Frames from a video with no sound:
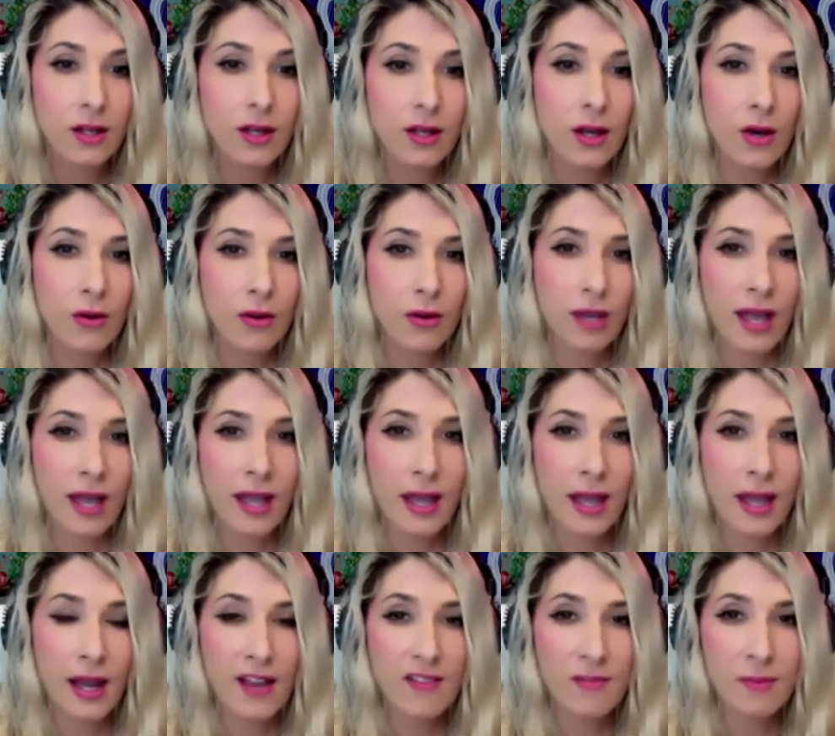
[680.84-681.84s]
Okay, and
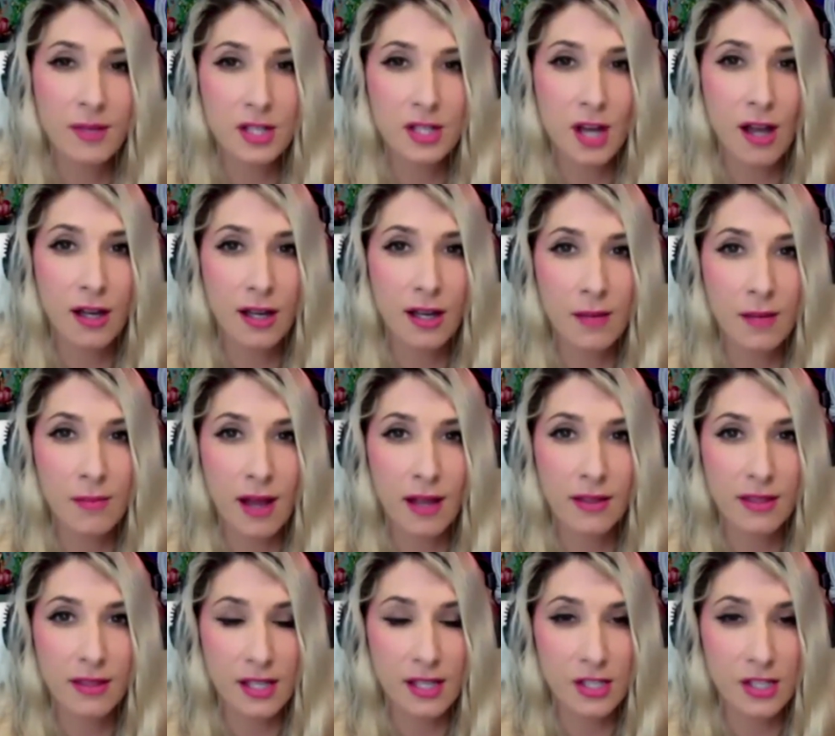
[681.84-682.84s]
I've been talking about
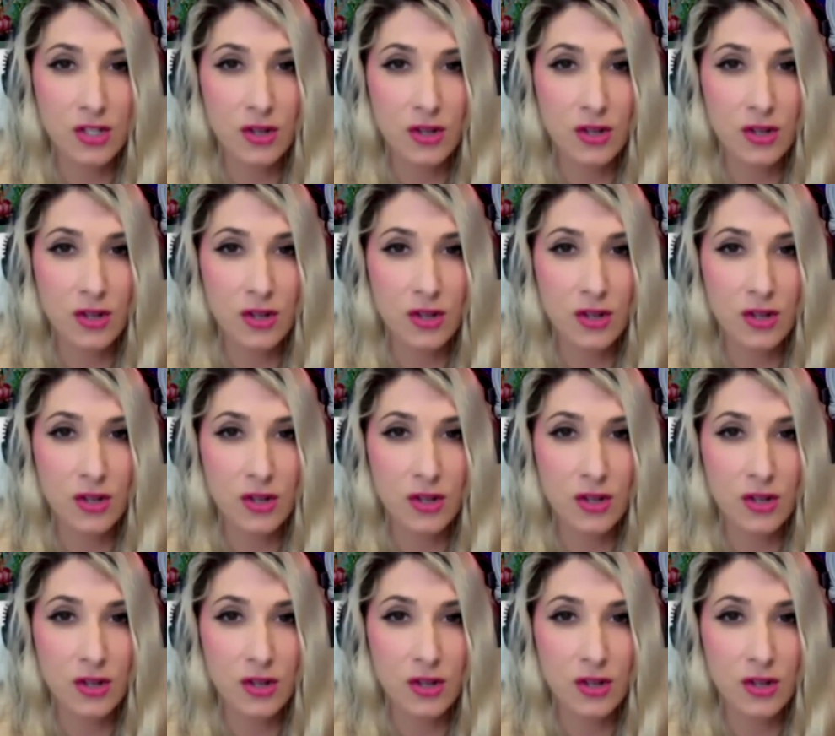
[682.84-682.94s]
this.